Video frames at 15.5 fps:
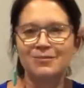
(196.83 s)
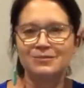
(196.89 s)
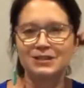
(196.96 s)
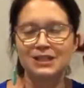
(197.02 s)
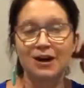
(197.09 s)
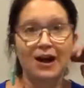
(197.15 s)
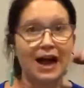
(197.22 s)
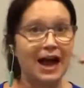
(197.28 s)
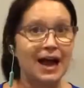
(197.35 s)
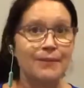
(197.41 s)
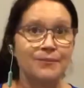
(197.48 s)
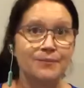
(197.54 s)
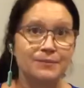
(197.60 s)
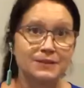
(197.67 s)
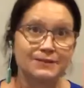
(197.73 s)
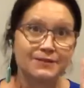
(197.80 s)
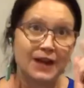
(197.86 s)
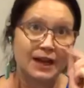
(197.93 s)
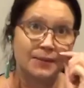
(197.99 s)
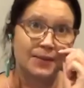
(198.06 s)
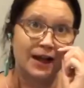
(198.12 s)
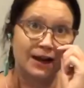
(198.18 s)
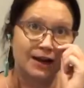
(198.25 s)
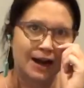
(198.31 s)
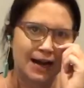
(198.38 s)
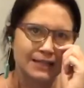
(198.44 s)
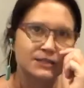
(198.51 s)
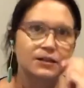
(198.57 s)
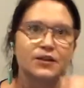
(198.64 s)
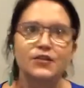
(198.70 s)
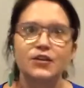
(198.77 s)
So I developed that
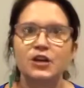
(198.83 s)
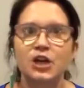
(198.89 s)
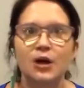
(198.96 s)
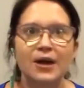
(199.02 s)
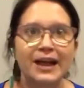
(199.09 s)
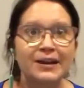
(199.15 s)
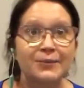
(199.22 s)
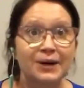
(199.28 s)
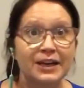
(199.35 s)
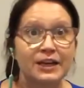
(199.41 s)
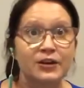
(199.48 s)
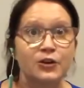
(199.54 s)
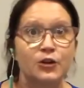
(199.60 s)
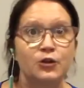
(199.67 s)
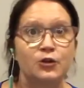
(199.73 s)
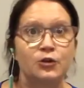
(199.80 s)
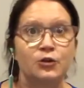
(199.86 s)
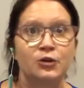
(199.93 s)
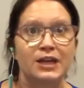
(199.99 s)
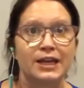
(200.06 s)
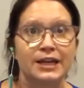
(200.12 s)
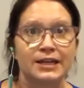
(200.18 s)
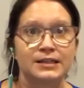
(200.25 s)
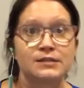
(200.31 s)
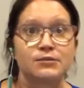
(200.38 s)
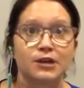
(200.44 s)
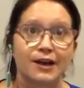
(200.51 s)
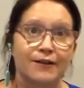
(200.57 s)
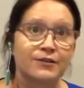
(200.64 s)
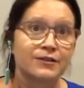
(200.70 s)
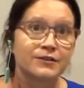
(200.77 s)
guide, so if you know anybody who is
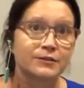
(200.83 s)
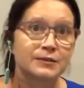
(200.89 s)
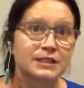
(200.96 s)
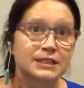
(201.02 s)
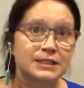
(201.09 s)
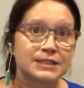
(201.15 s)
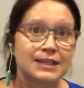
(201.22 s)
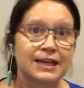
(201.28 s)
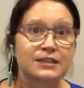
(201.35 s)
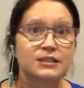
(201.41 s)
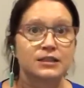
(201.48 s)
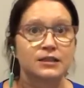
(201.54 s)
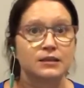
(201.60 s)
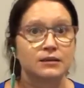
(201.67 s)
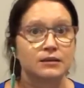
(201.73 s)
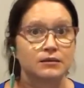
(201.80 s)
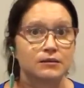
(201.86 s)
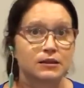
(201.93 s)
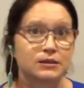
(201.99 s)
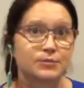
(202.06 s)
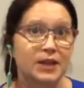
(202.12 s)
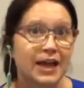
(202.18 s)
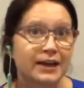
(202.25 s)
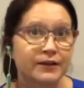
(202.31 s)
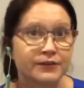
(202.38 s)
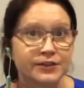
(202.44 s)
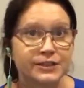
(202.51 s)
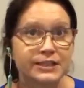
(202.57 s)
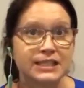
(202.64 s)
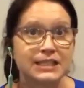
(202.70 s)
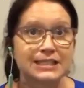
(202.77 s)
recovering from a C-section, is planning for
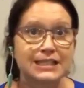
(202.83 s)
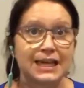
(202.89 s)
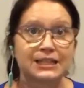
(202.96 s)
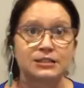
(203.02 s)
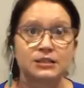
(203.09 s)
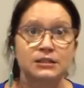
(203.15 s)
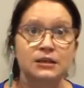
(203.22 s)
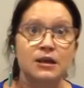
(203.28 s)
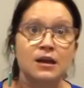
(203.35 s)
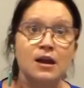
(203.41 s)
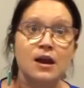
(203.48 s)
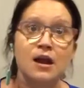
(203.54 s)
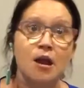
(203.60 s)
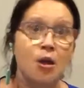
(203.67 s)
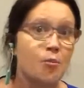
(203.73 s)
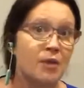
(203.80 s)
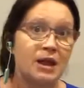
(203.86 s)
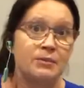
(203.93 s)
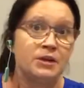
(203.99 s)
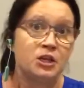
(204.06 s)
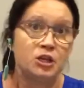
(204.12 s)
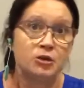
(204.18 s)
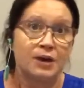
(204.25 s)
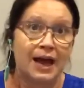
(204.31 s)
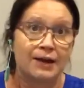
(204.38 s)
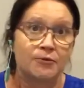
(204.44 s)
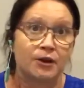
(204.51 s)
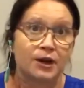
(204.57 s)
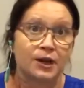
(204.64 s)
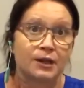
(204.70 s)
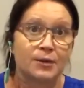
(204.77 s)
a C-section, maybe you had
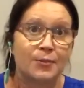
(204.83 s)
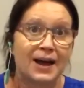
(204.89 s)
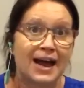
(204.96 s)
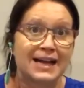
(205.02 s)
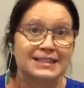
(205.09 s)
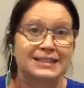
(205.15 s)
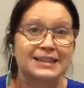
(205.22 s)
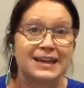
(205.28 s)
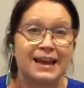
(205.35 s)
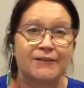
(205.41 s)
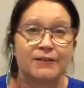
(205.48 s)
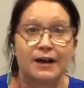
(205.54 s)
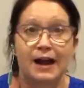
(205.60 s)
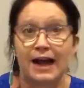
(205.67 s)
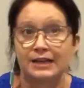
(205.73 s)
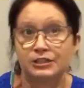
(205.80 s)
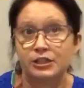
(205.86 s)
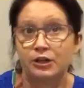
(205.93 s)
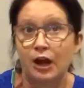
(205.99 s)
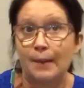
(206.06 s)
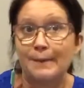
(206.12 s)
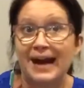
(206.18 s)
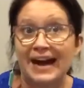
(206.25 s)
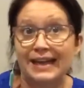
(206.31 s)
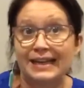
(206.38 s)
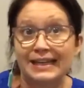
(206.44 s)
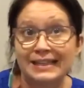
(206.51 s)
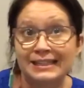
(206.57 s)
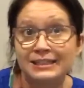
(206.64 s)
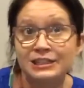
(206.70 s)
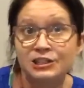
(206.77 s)
one in the past and never actually got back
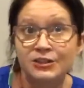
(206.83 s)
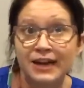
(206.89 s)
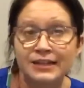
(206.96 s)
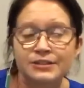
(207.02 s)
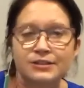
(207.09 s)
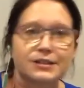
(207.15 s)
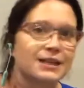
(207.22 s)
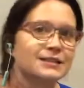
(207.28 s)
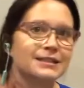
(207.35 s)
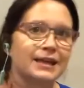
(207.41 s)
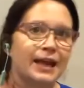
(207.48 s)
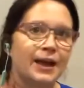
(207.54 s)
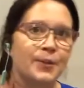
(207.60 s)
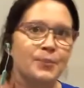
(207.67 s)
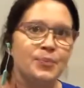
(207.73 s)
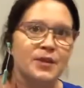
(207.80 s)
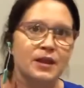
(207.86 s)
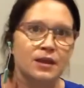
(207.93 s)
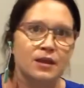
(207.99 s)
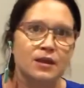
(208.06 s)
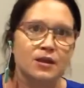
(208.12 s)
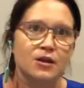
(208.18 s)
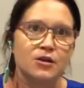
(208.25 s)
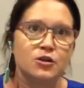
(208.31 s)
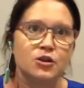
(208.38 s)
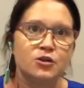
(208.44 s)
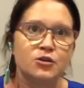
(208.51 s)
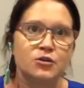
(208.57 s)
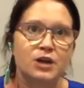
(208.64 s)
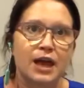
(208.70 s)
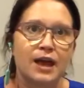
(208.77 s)
into exercise again,
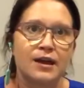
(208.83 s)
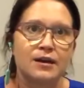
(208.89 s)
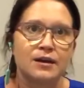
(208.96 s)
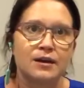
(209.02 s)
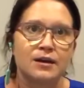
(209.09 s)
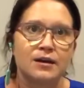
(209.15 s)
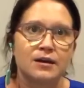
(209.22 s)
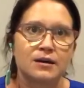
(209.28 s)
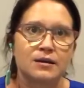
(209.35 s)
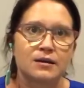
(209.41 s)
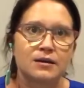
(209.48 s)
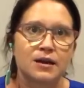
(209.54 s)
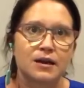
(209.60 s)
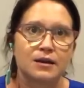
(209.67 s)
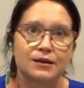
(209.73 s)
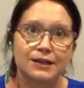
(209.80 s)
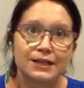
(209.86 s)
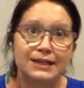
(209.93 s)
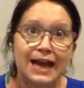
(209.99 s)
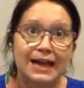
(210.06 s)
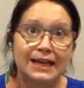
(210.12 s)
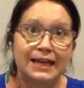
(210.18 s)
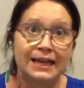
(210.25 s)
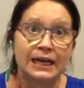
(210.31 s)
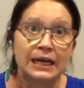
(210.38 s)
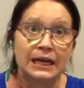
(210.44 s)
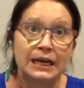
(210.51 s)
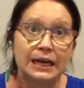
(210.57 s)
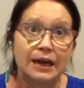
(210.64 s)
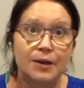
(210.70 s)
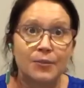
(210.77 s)
you can click that
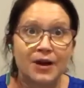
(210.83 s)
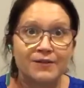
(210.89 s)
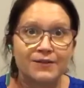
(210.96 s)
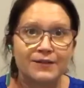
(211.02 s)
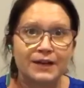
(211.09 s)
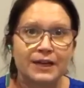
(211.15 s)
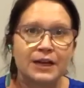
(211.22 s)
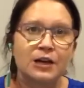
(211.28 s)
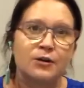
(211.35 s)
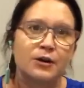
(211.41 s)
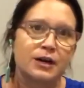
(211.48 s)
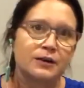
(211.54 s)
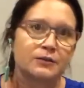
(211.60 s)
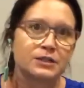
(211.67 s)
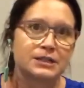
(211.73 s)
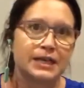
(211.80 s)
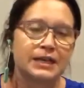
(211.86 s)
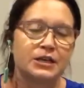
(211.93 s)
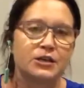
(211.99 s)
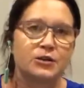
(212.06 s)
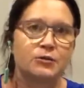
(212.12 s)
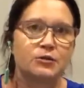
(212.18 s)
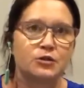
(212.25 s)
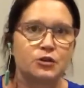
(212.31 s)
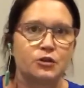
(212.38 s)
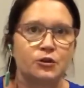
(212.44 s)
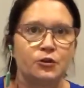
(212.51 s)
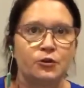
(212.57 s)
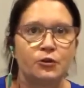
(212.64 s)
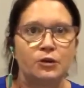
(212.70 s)
link above the video and it will take you to